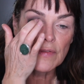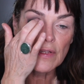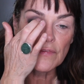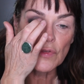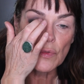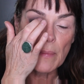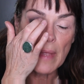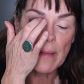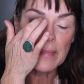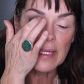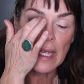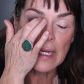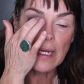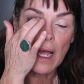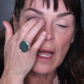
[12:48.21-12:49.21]
if you met
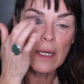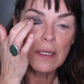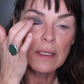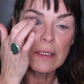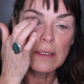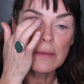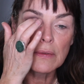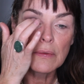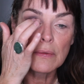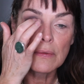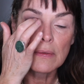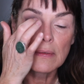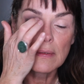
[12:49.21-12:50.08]
me, I'd hug you.